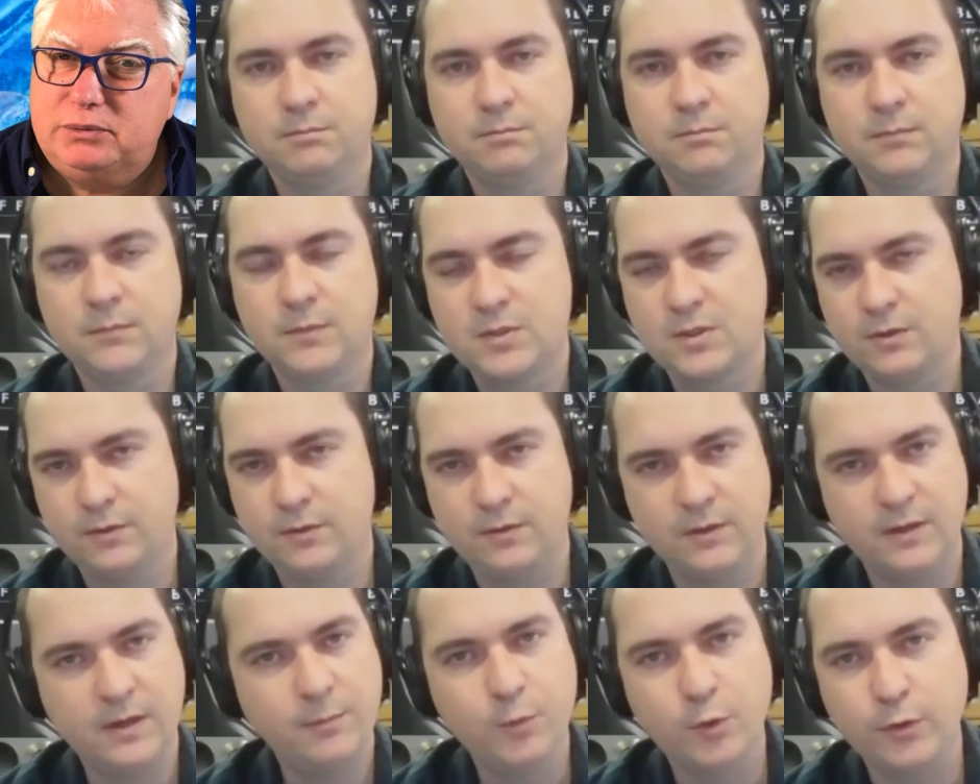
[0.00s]
So
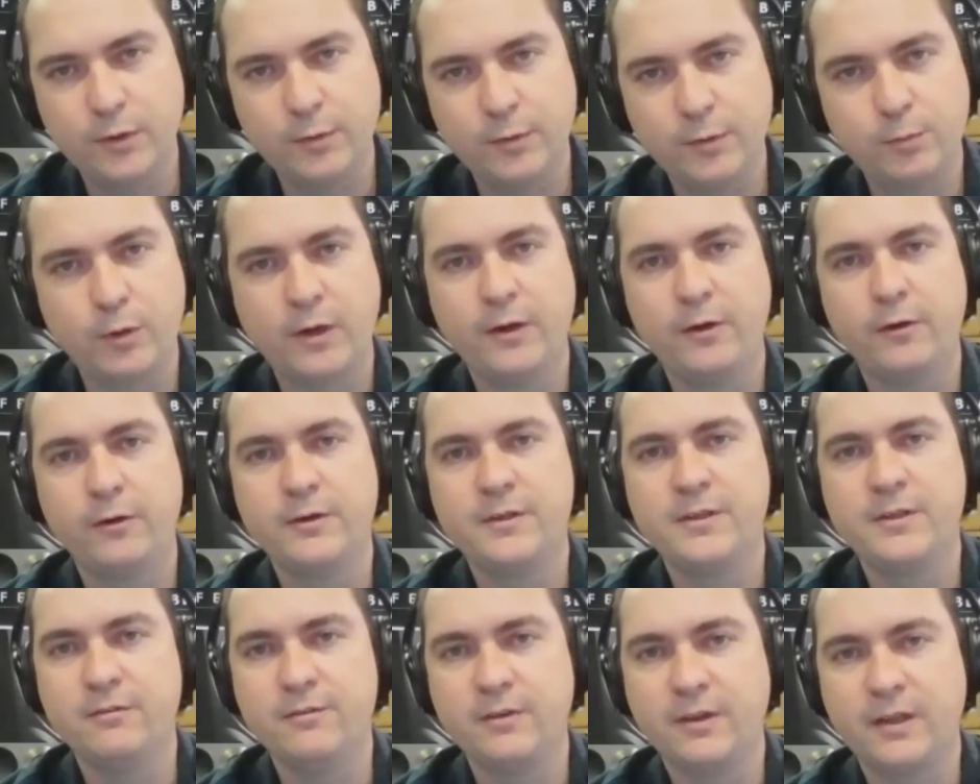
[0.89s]
number one
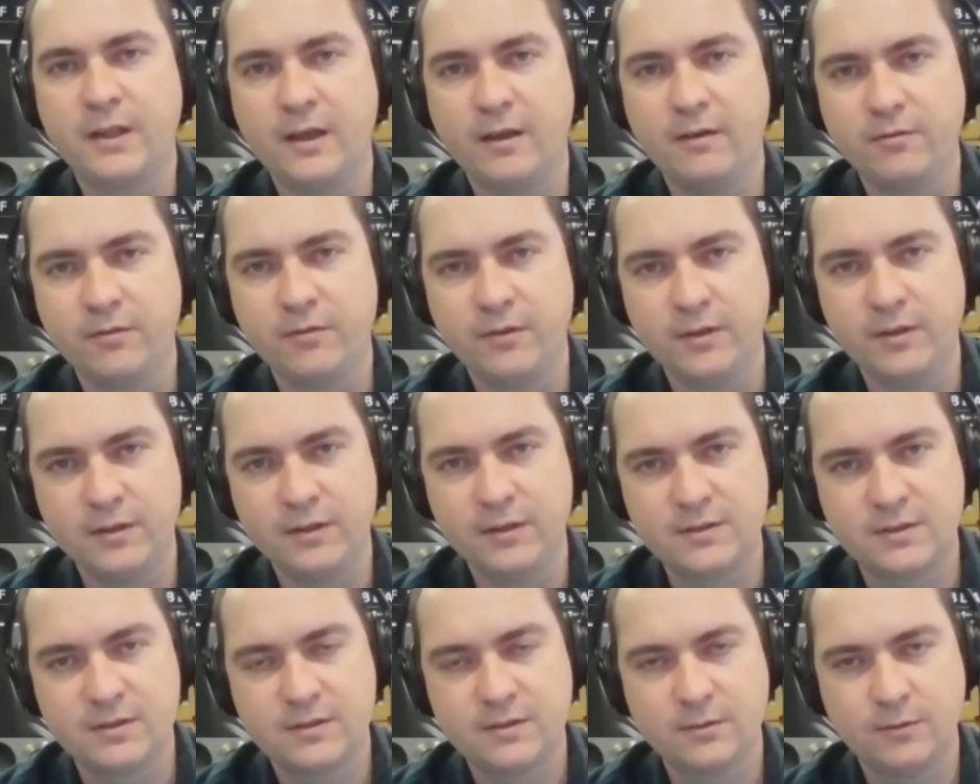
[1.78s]
priority for Kef
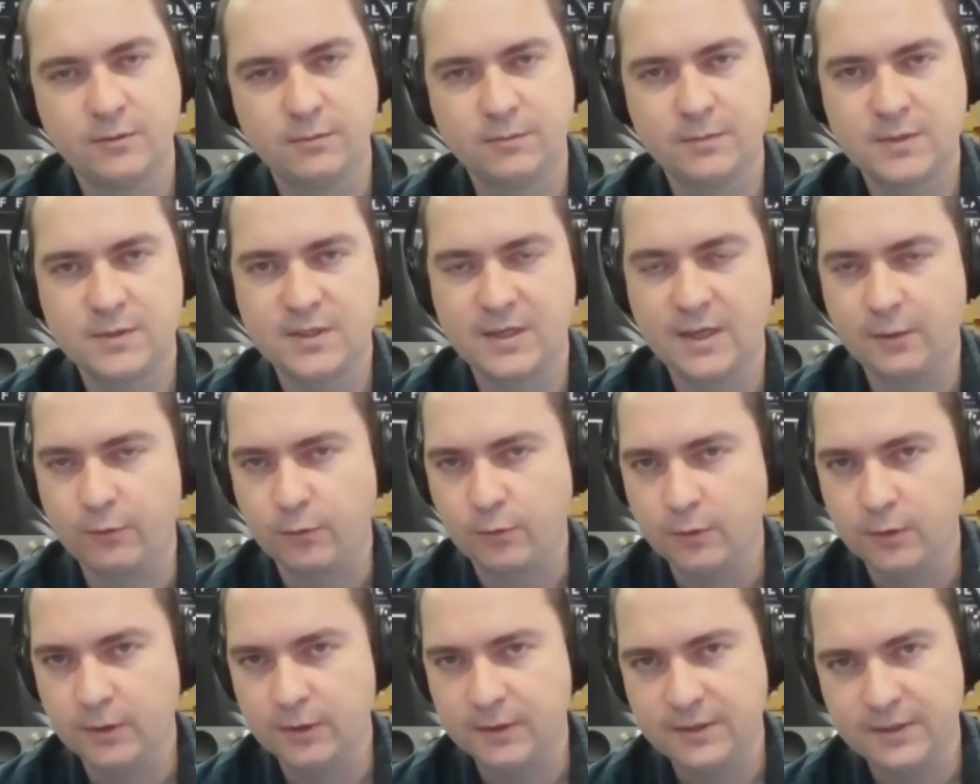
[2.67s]
is sound
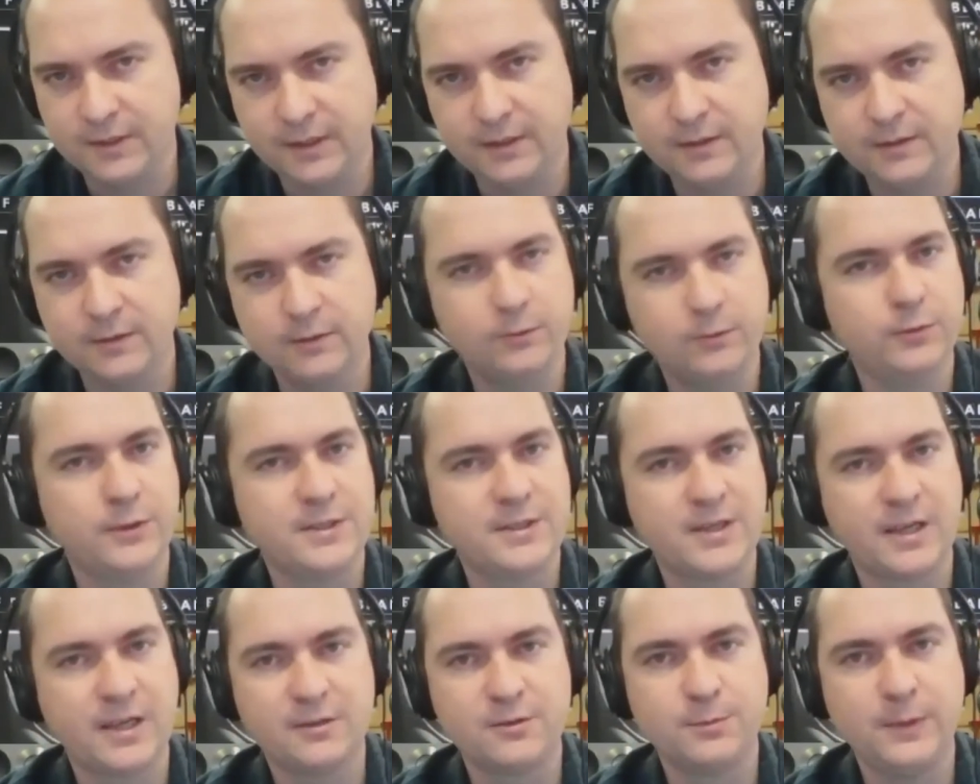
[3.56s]
quality, always
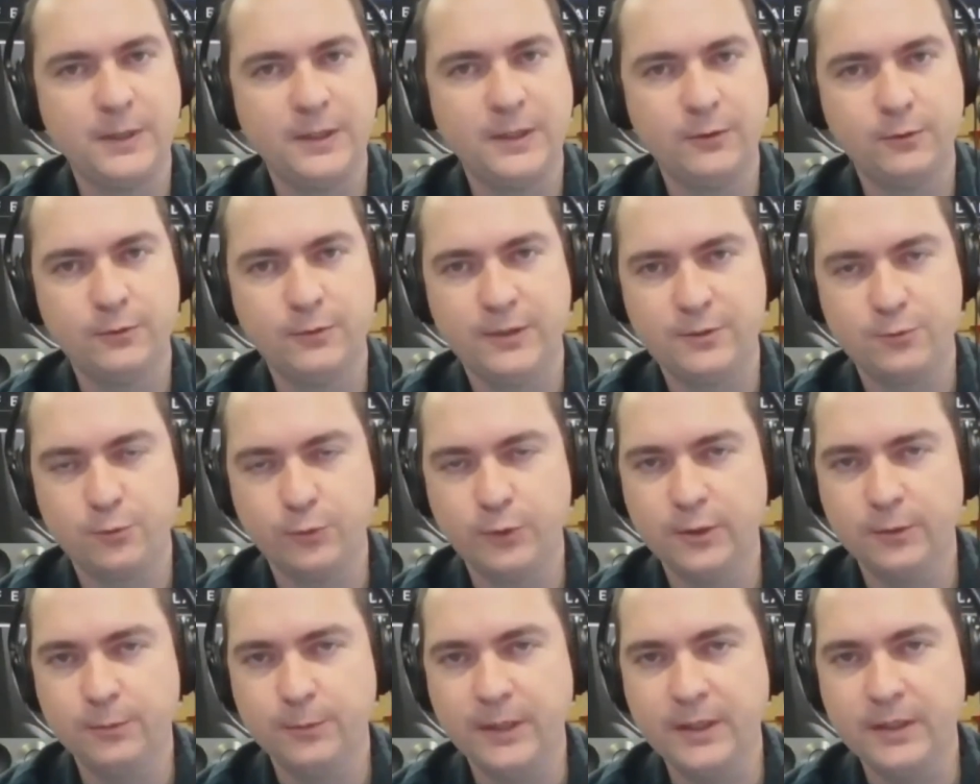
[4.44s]
has been, always
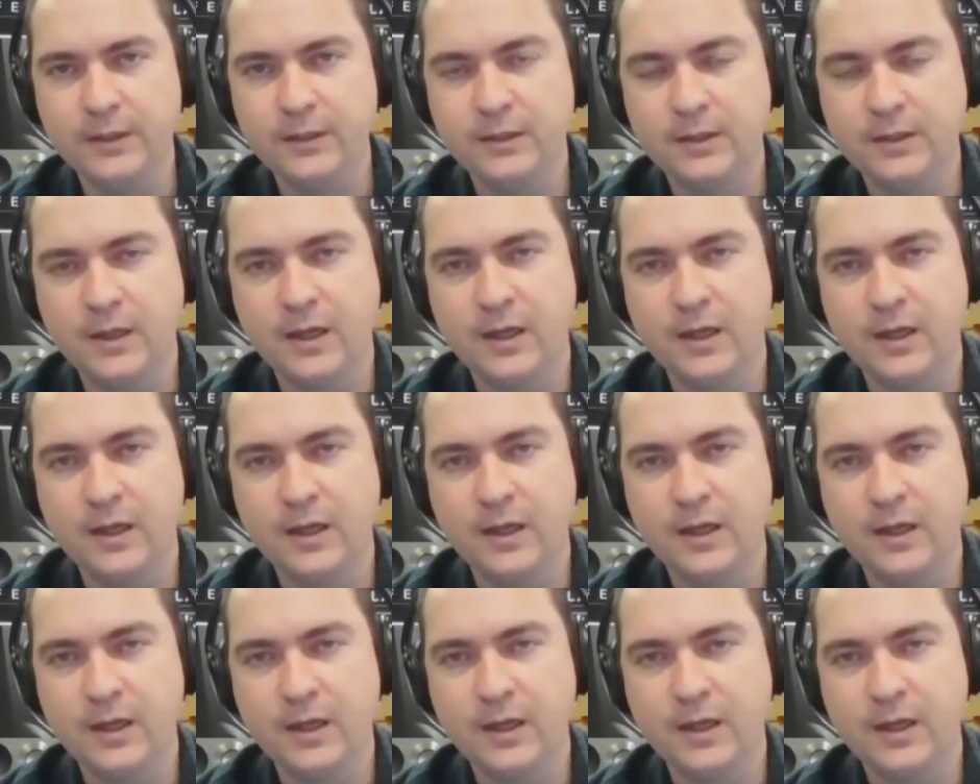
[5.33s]
will be.